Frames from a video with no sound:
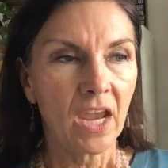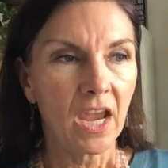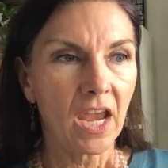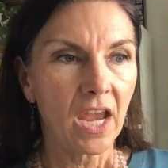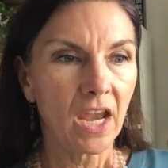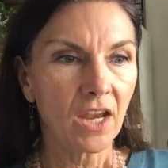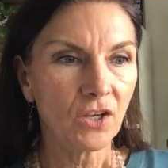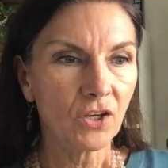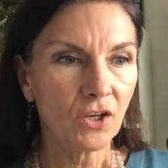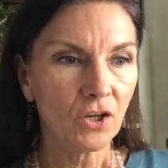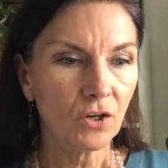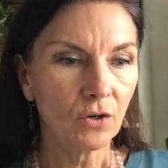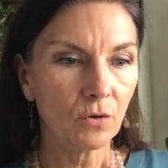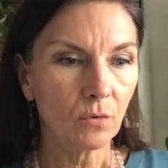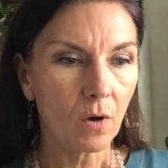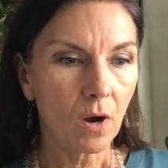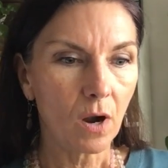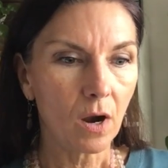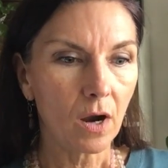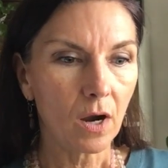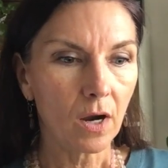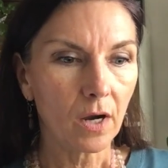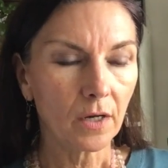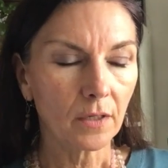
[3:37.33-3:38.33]
and you
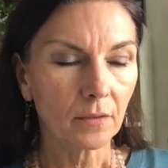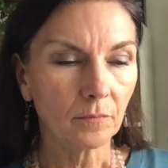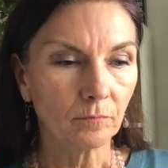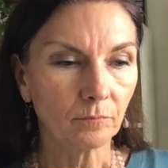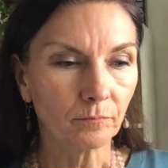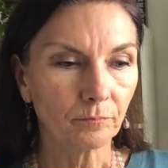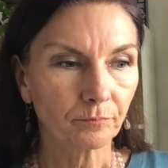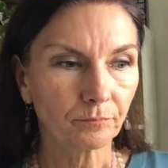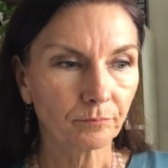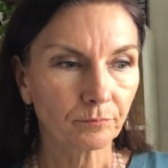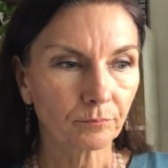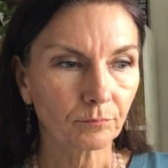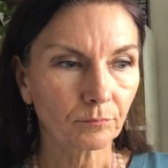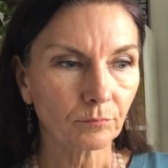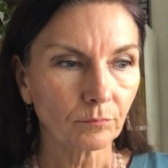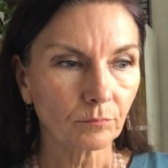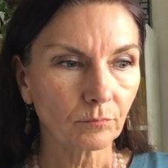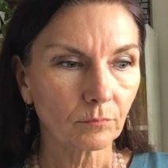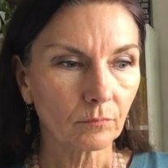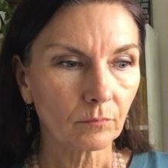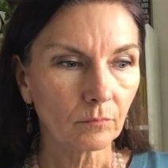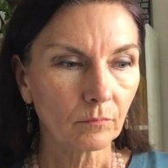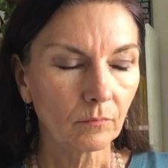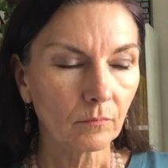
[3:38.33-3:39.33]
are
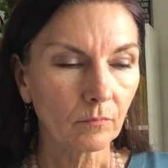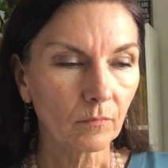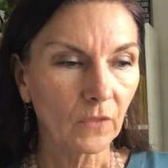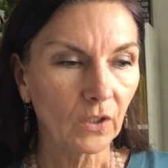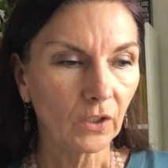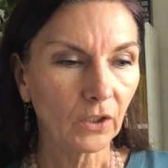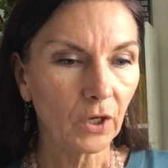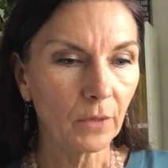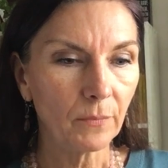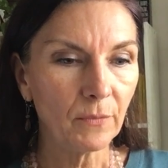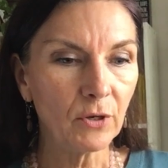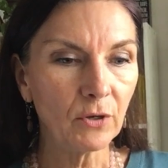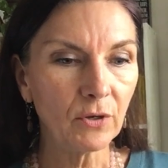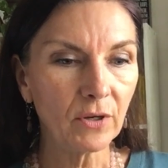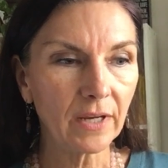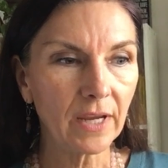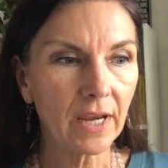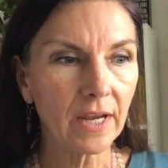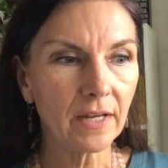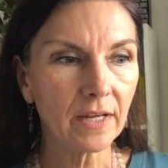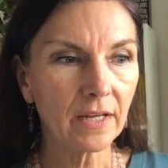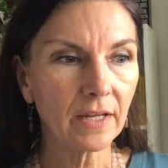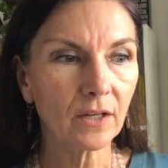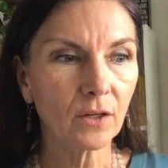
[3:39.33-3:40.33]

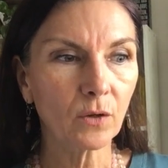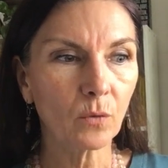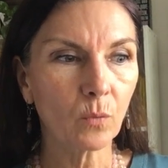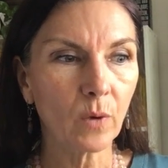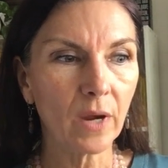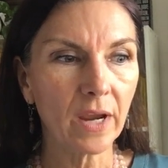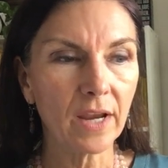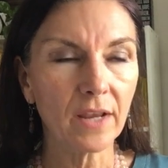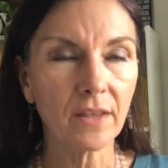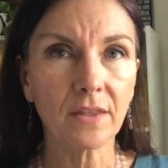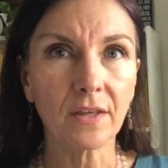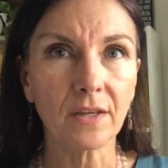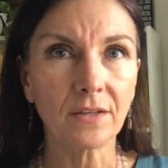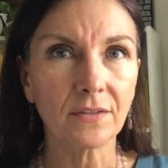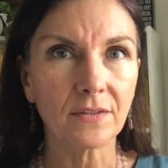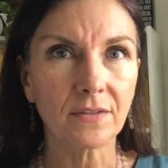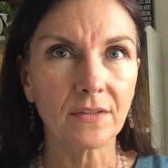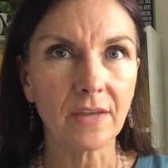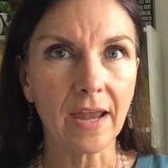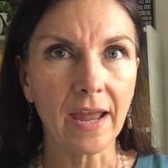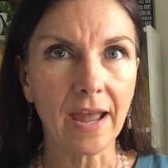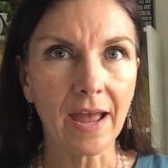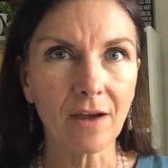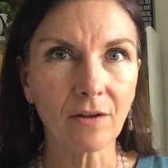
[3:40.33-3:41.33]
communicating in a way
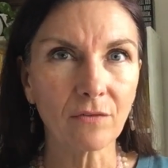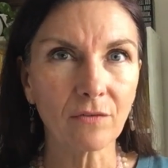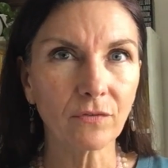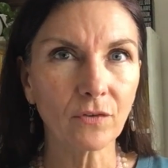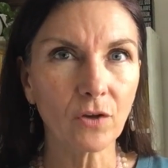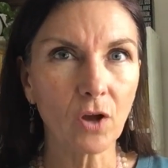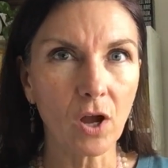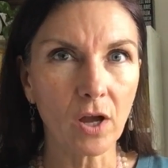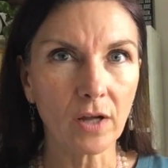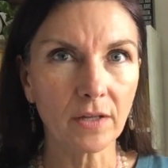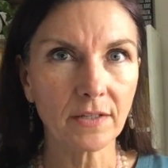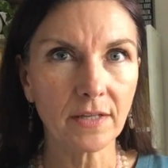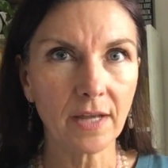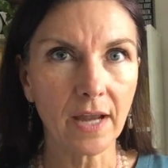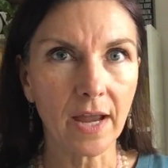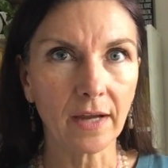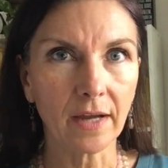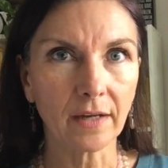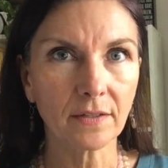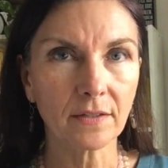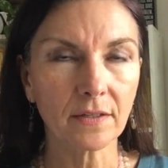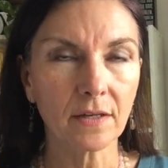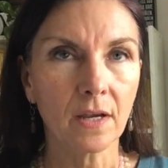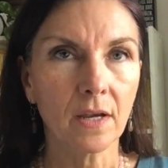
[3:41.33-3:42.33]
that's out of
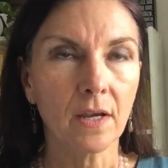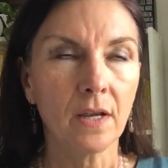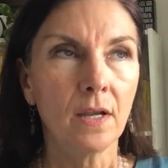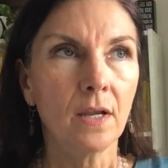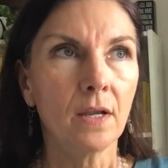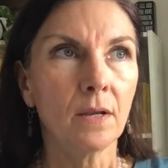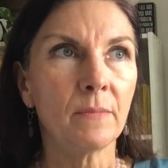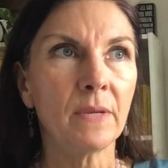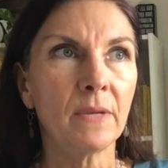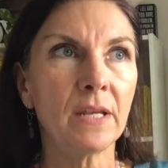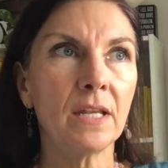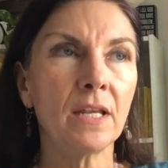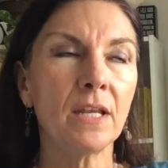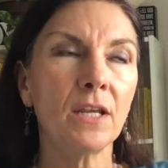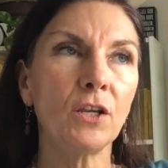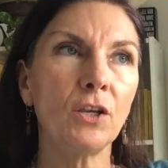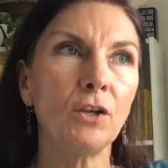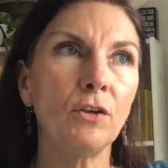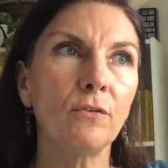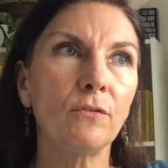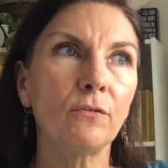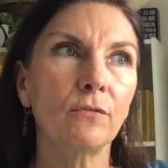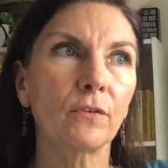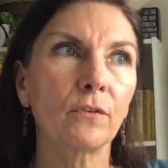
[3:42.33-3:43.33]
context, meaning
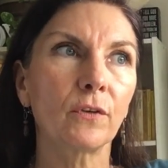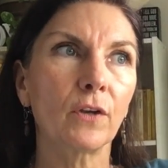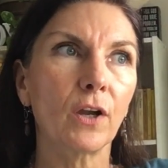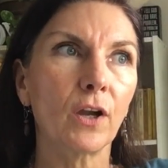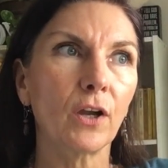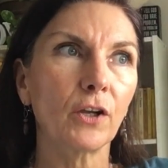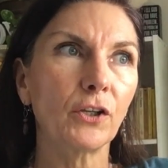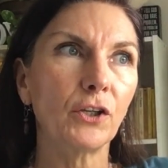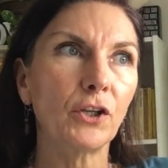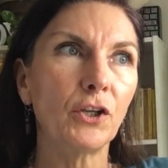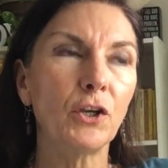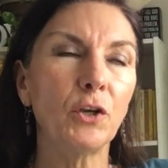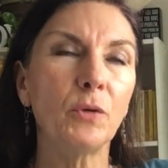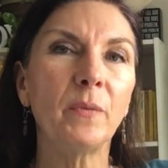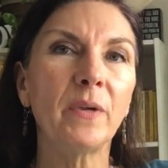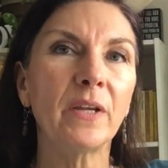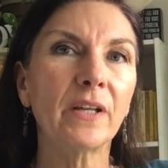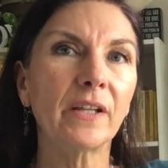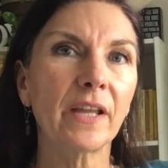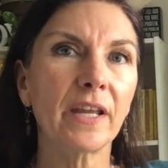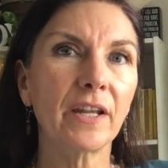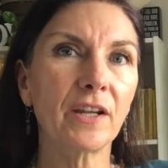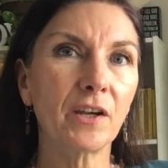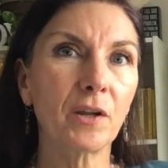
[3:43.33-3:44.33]
you've
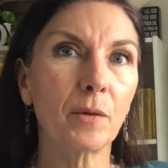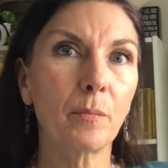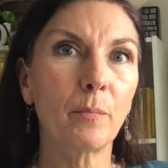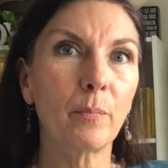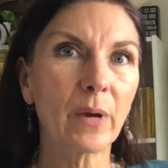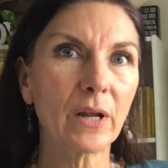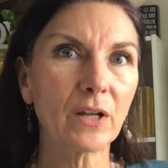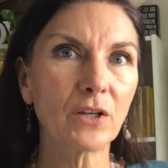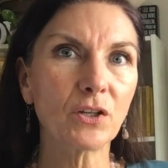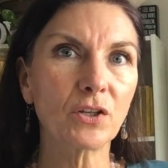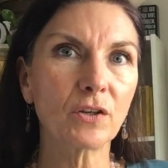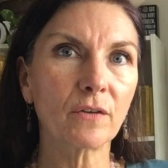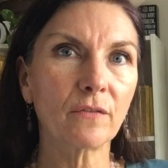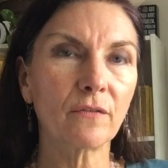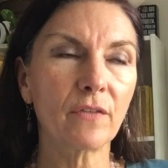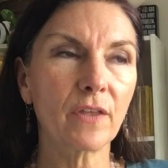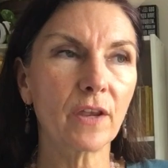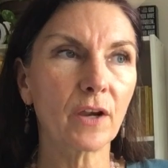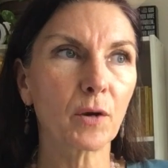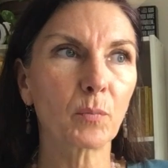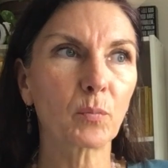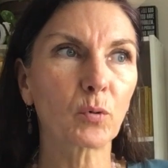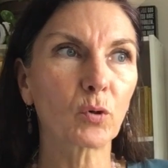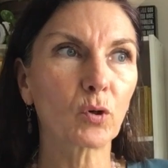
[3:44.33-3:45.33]
accumulated a bunch of
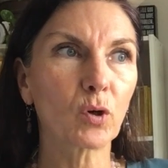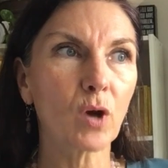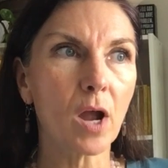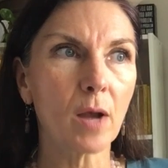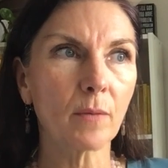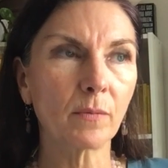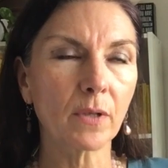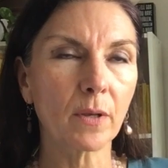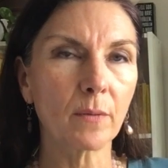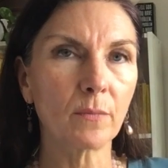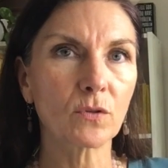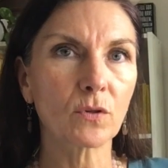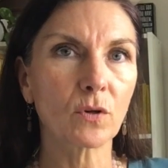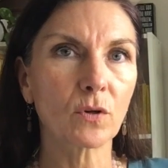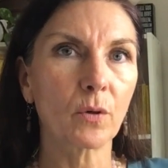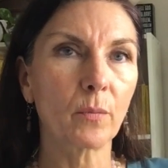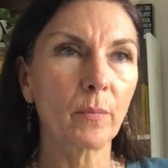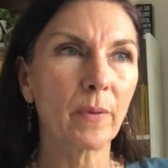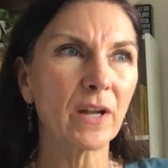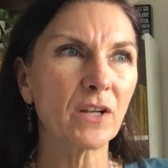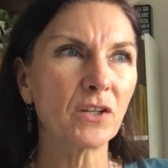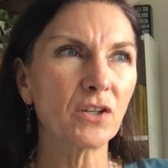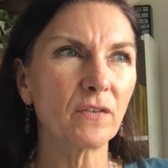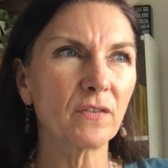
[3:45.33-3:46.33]
their problems or a
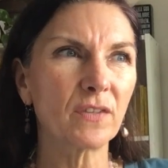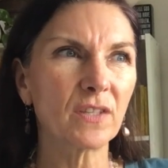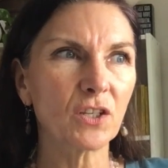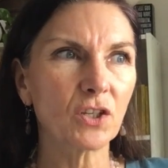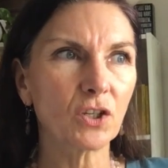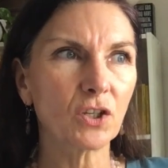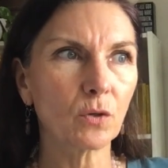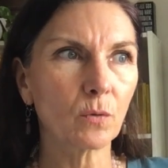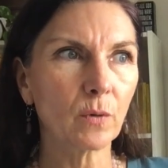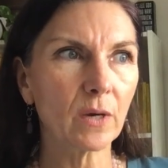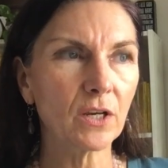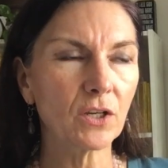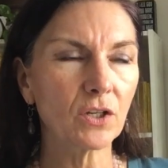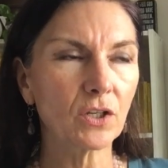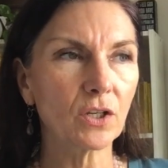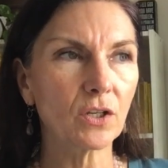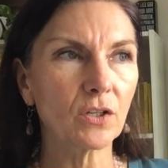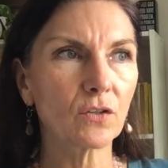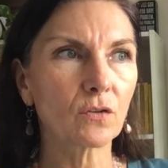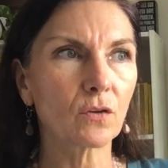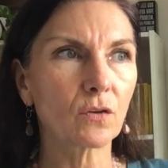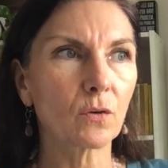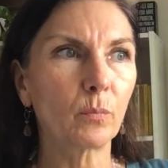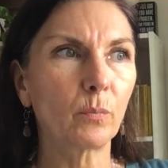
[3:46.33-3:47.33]
bunch of
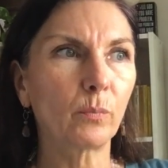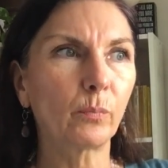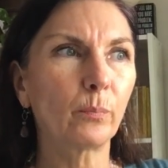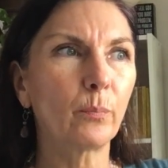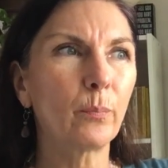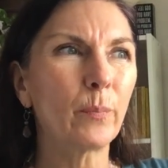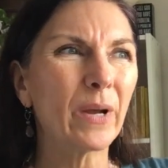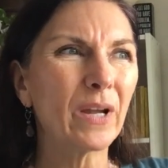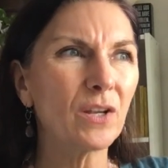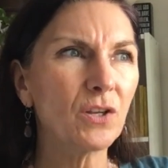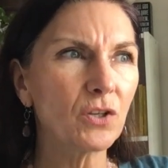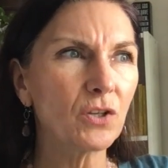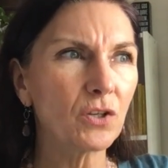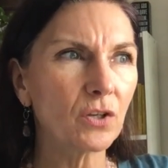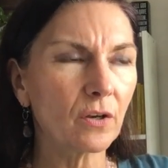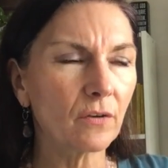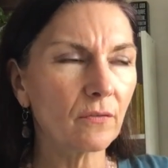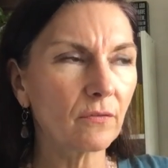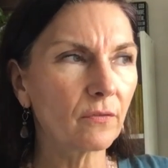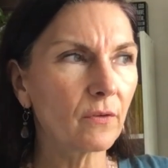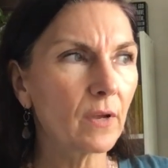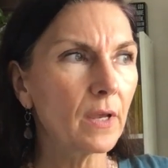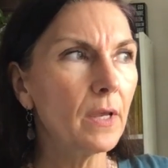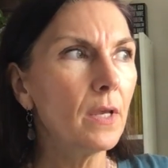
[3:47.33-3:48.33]
situations or a bunch
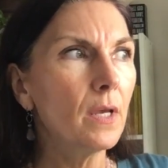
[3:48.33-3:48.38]
of